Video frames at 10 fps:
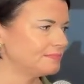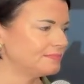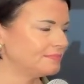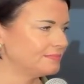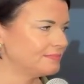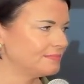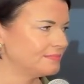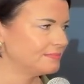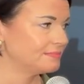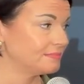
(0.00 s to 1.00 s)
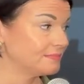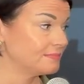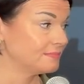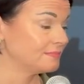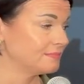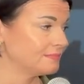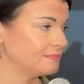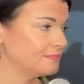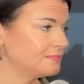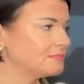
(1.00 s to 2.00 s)

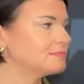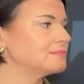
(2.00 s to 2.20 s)
[no speech]